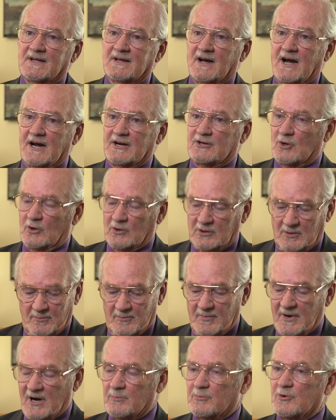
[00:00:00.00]
I told
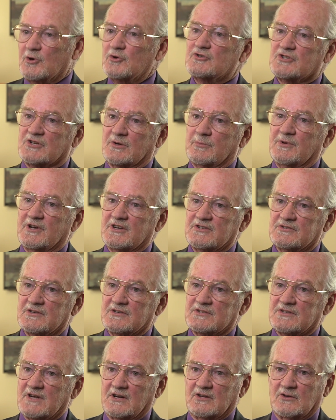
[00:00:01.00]
him about Boots to
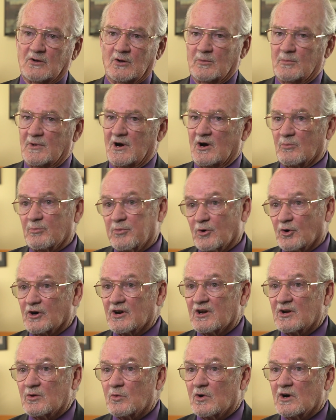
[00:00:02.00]
Business. I told him how
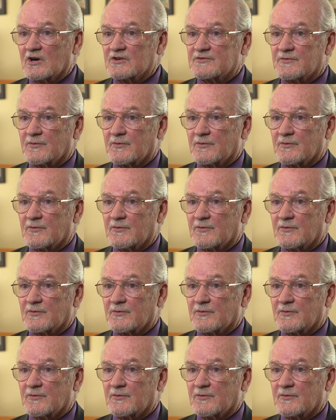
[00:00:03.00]
important it was